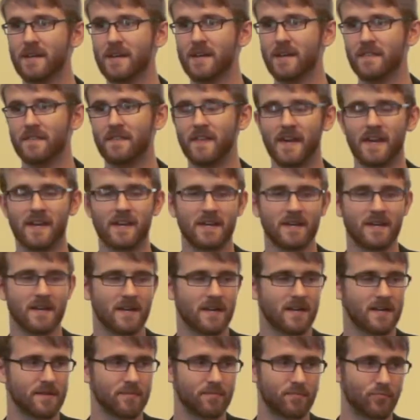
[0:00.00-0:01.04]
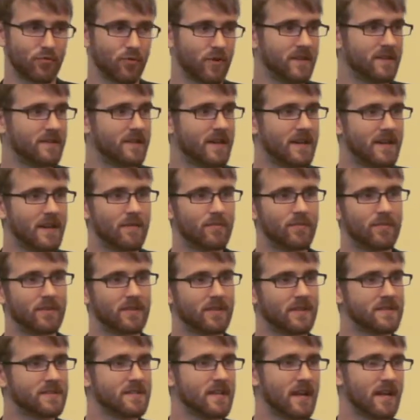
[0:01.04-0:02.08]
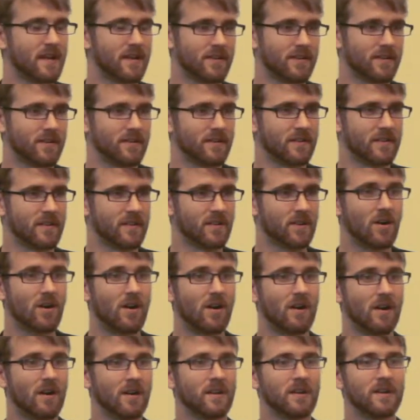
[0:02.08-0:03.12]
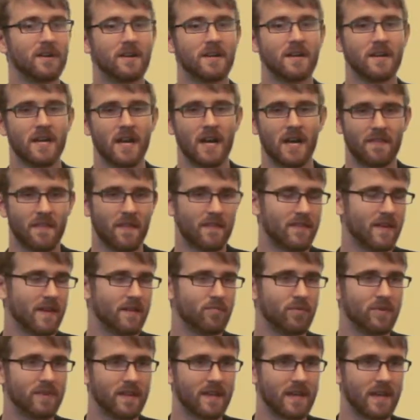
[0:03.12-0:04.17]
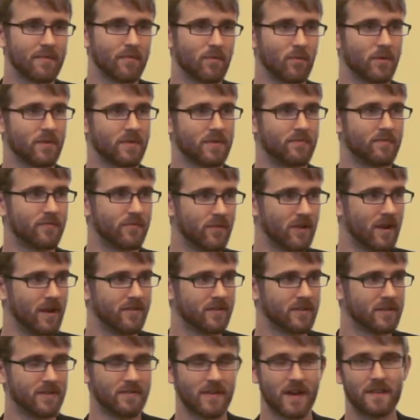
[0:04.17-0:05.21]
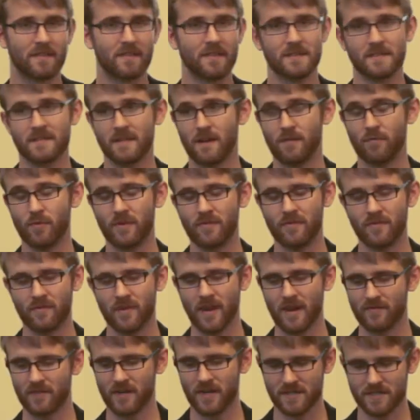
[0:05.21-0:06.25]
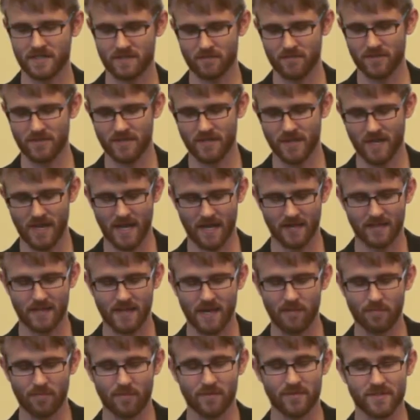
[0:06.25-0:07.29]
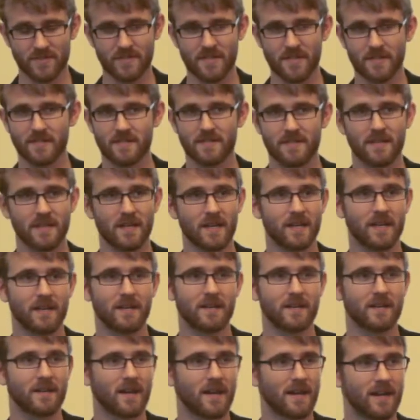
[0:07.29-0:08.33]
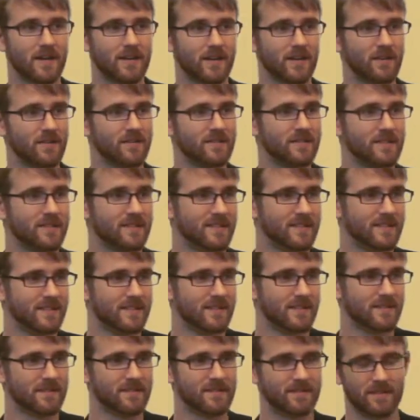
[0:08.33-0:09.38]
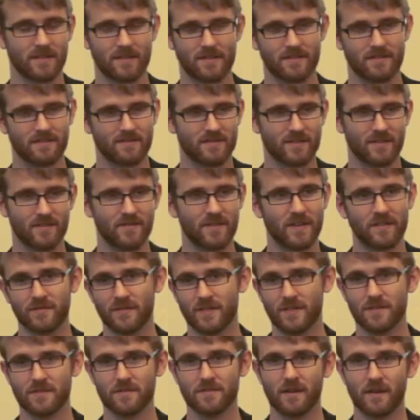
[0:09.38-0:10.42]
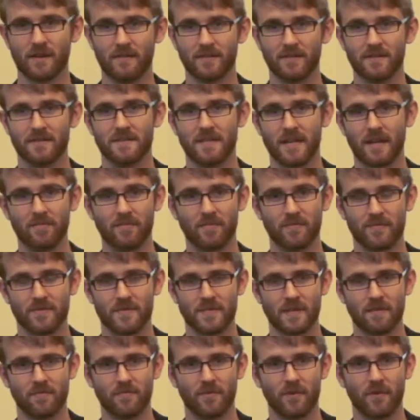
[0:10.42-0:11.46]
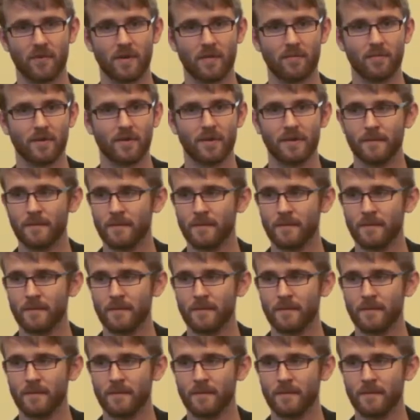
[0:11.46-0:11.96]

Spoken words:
They print that number on the side of their car, and then they bring that number with them forever. They've had this. We've even had customers that had the number since, like, I don't know, the 50s, whatever. Same phone number.